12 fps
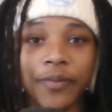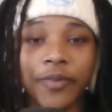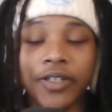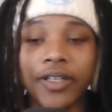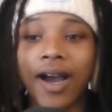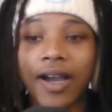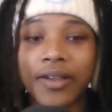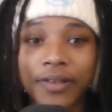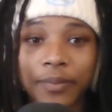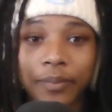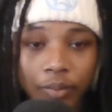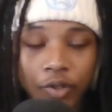but
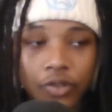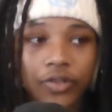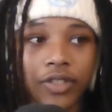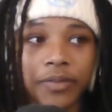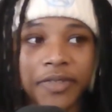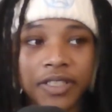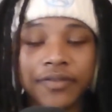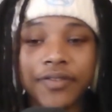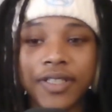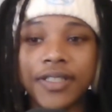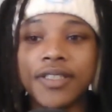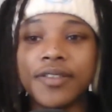I personally believe
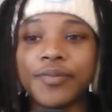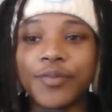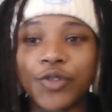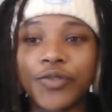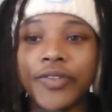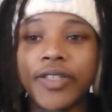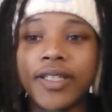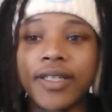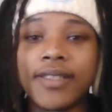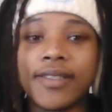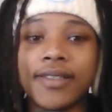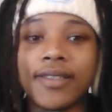that this movie
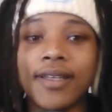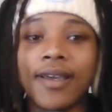is